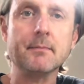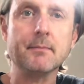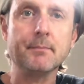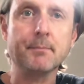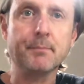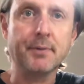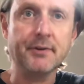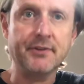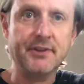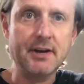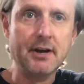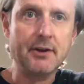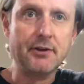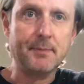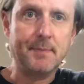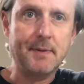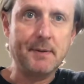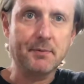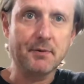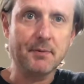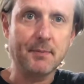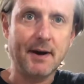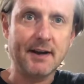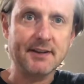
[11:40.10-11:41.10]
But the other
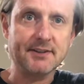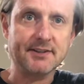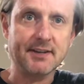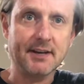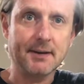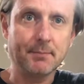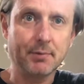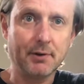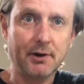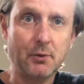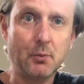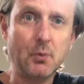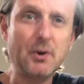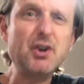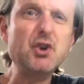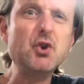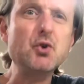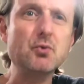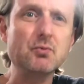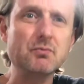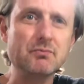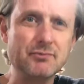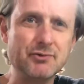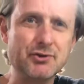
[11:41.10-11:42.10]
people might say, Blair, what do
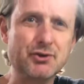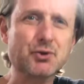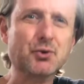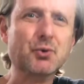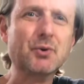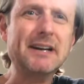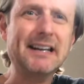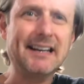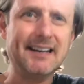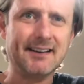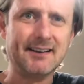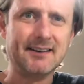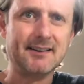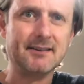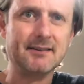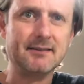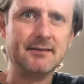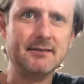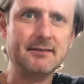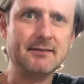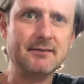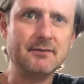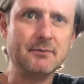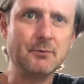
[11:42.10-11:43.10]
you drink
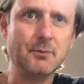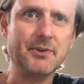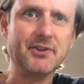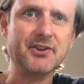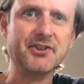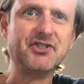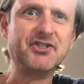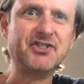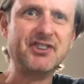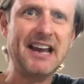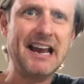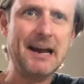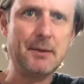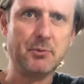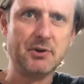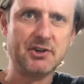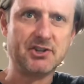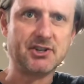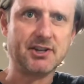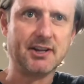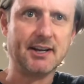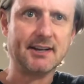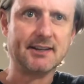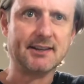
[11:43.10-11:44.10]
with a
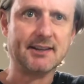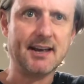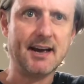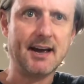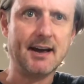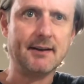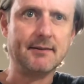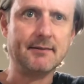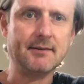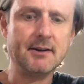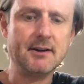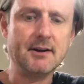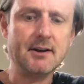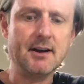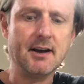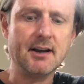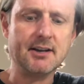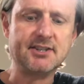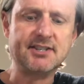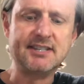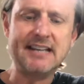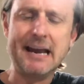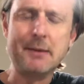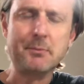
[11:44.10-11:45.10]
sandwich like that? A
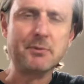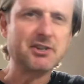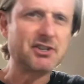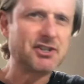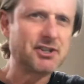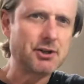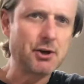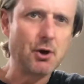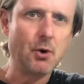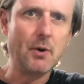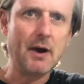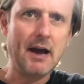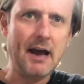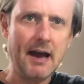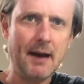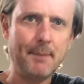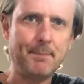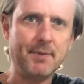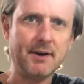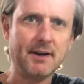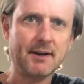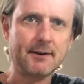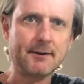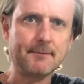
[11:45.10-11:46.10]
sandwich so
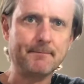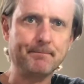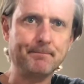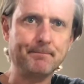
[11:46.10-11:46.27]
epic.